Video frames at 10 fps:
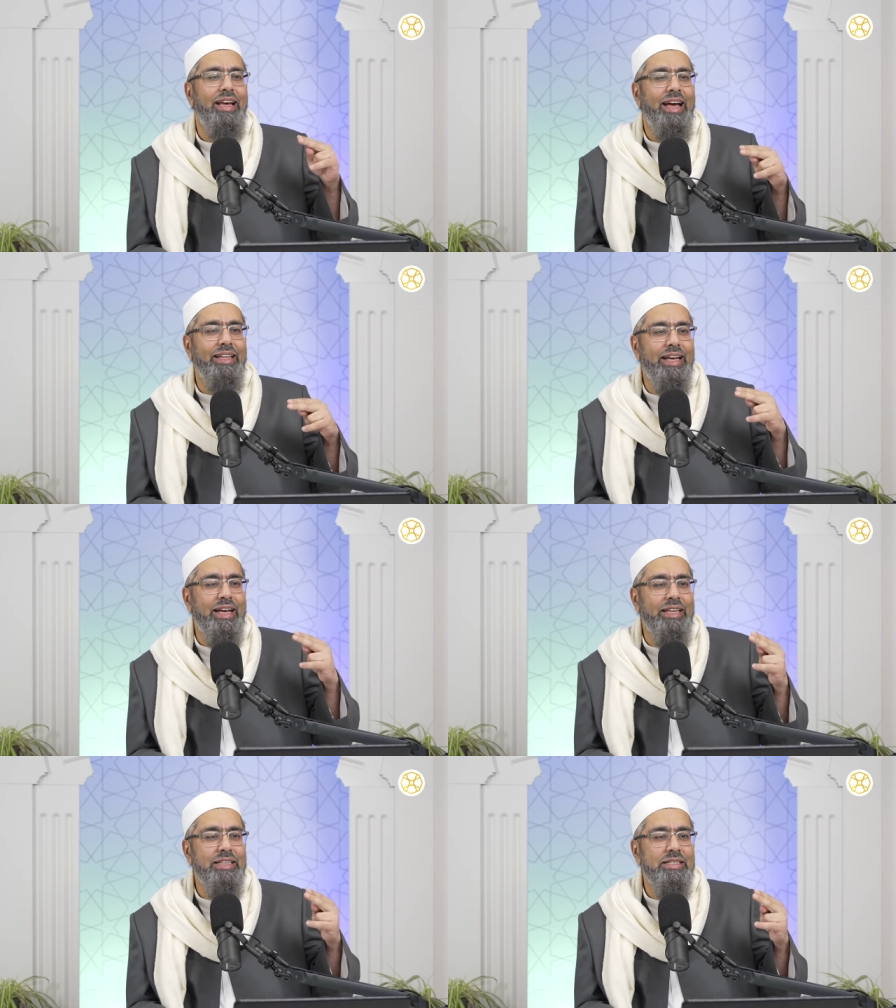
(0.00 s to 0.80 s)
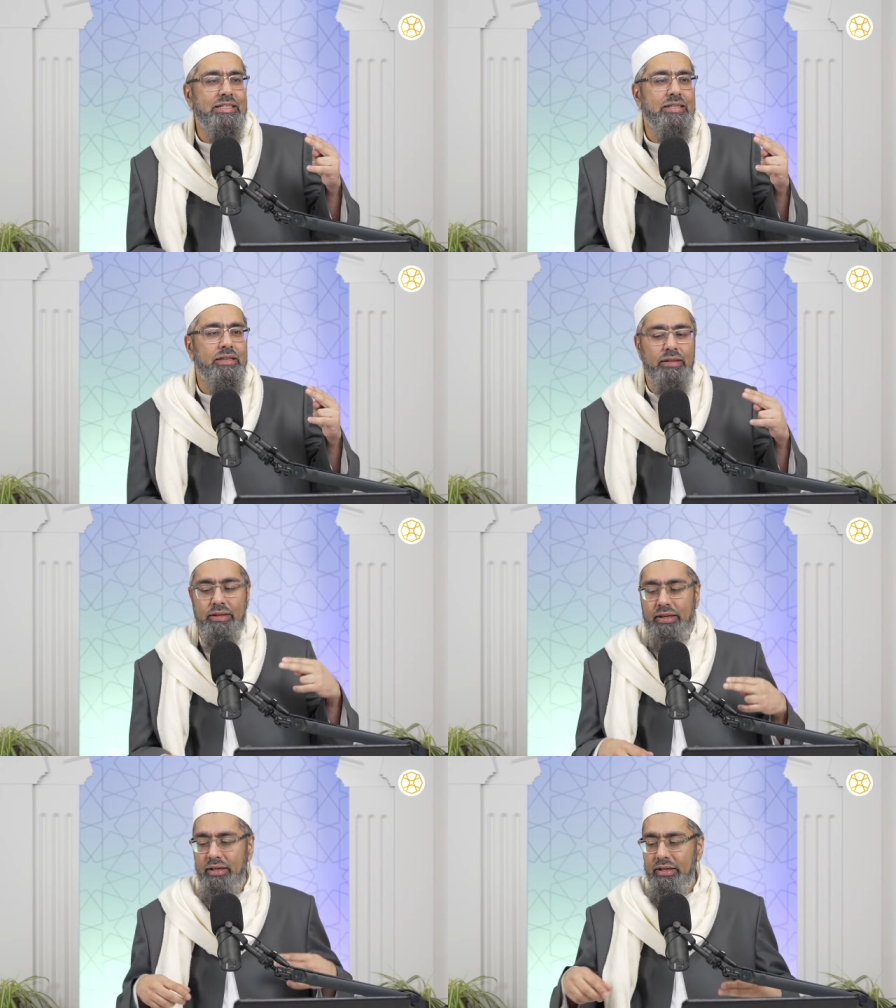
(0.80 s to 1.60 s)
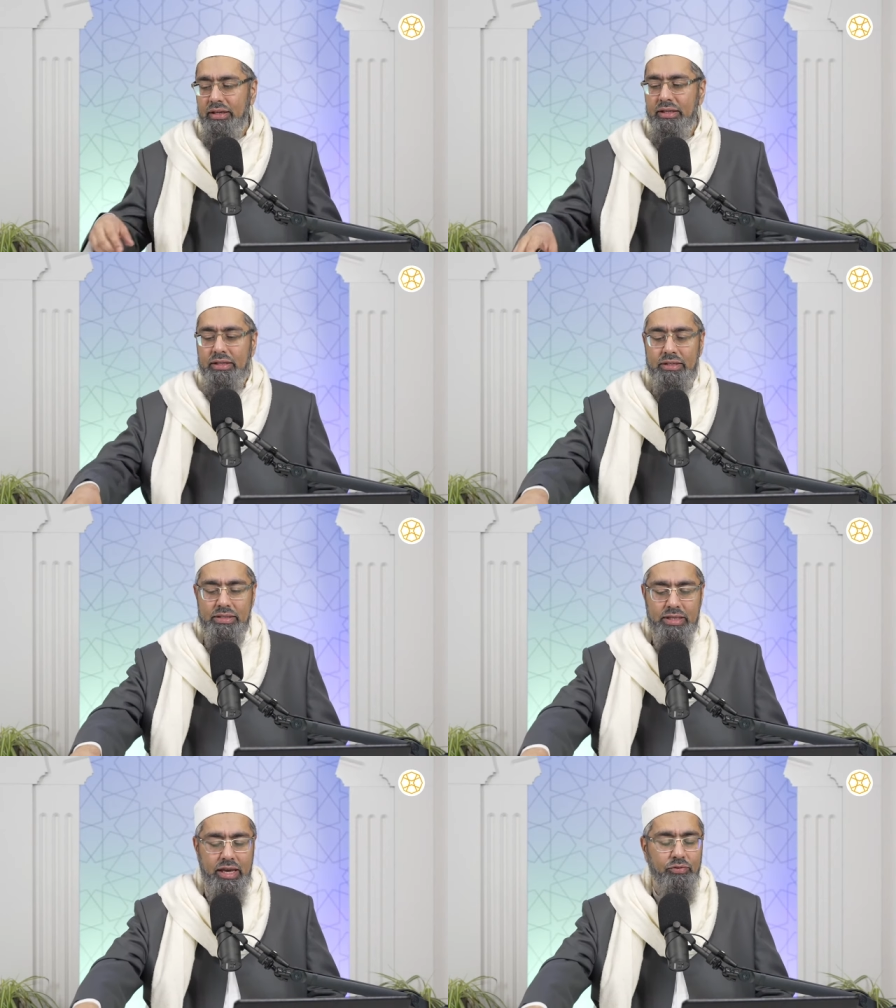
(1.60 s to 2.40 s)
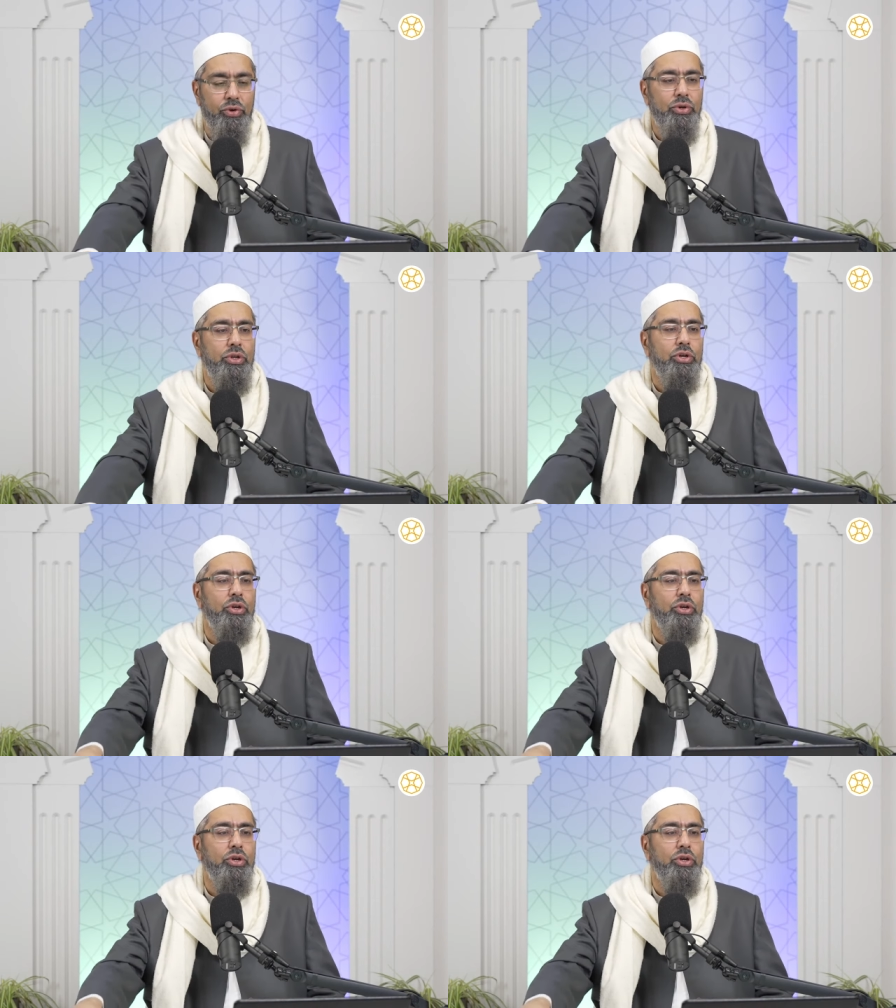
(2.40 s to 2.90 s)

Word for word: And that is the slavehood